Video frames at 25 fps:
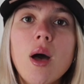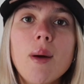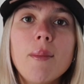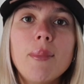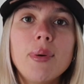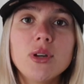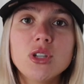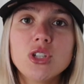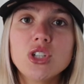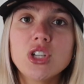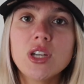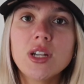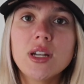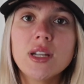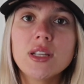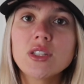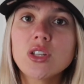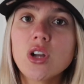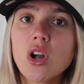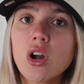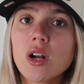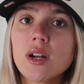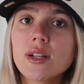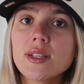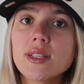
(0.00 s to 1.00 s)
push it as
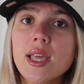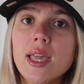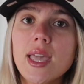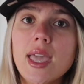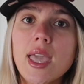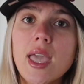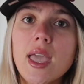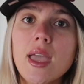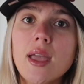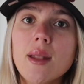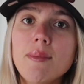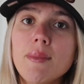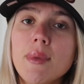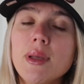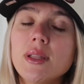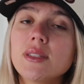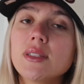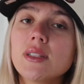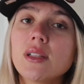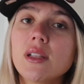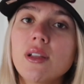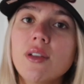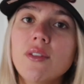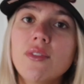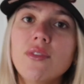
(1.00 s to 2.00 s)
hard as I can,
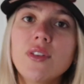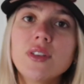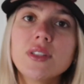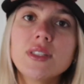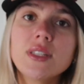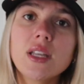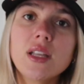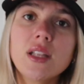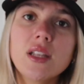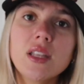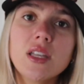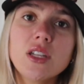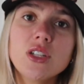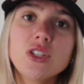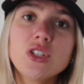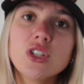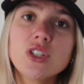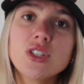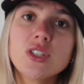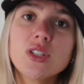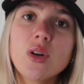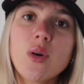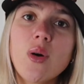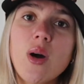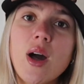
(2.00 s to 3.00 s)
mentally, physically,
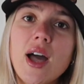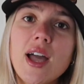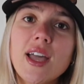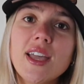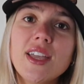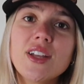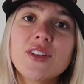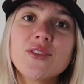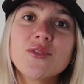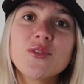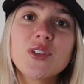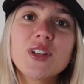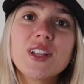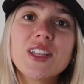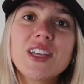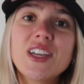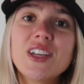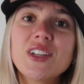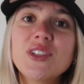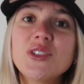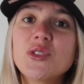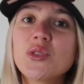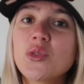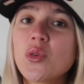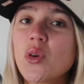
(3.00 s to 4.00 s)
just so I can
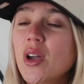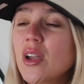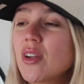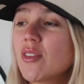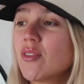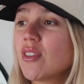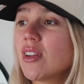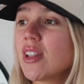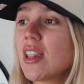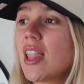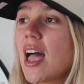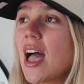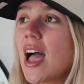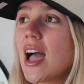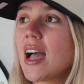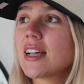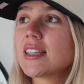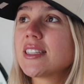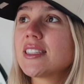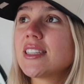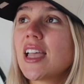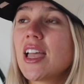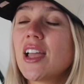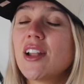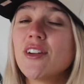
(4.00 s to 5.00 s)
really enjoy,
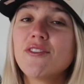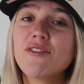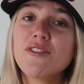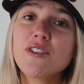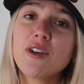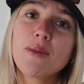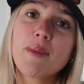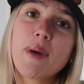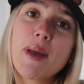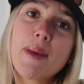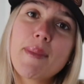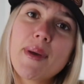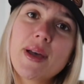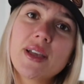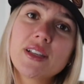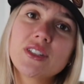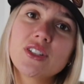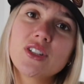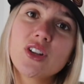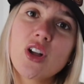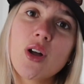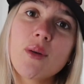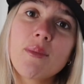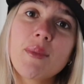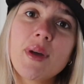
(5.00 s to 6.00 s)
relax, and feel my
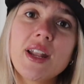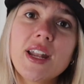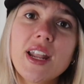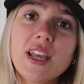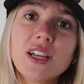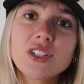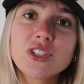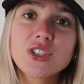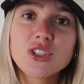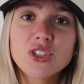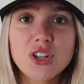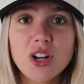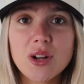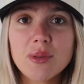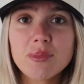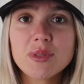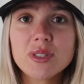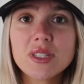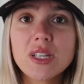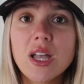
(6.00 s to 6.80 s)
best on my next trip.